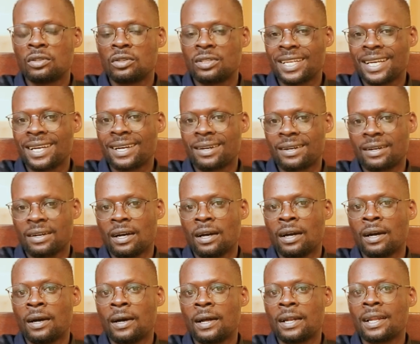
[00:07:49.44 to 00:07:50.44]
take
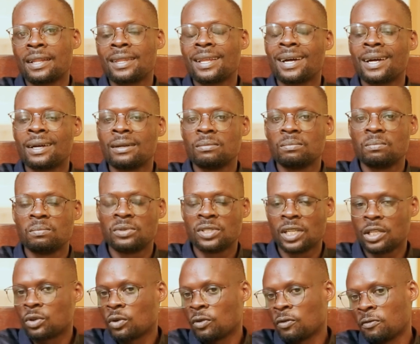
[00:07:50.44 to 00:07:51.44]
another
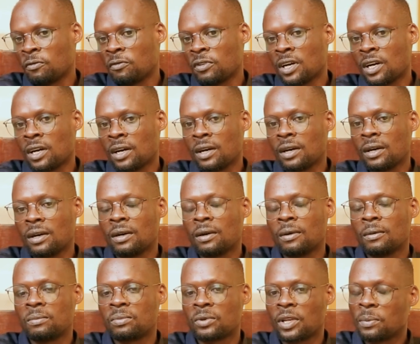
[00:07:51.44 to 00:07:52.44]
set of
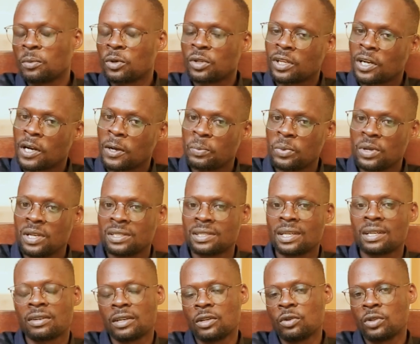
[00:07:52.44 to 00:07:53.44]
chemotherapies
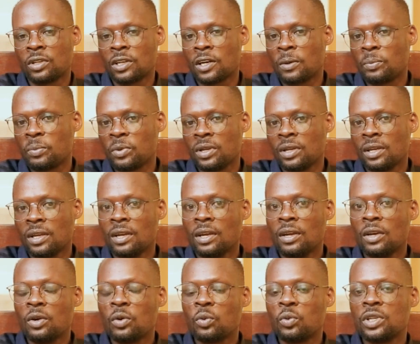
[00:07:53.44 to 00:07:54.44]
and radiotherapy,
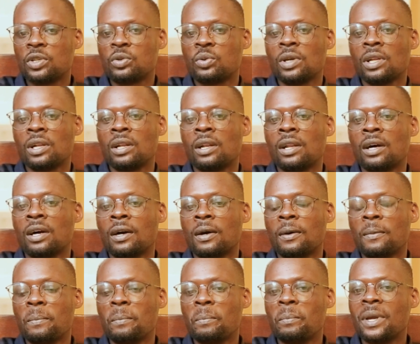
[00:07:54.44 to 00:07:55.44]
which
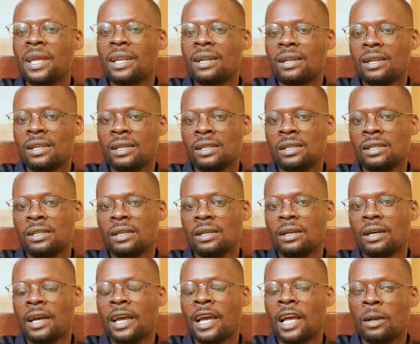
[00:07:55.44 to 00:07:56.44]
will mainly
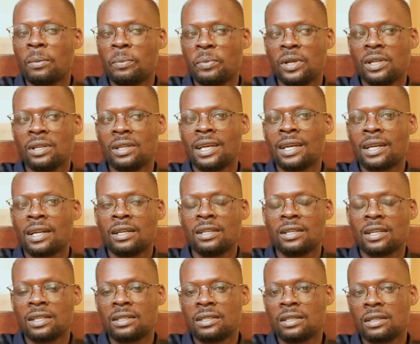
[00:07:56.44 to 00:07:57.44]
help in
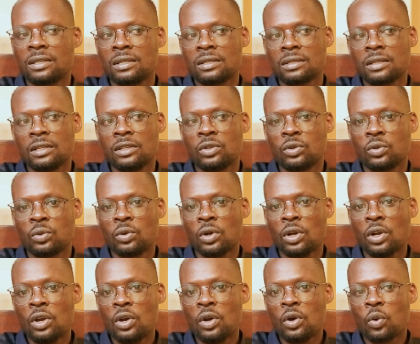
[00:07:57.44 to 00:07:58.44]
eradicating this issue
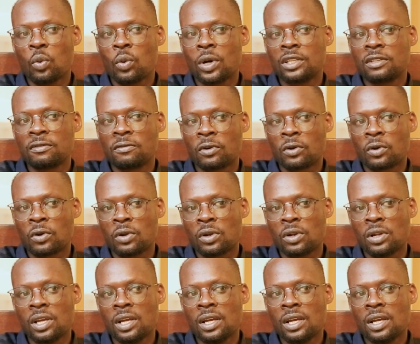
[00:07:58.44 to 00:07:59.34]
once for all.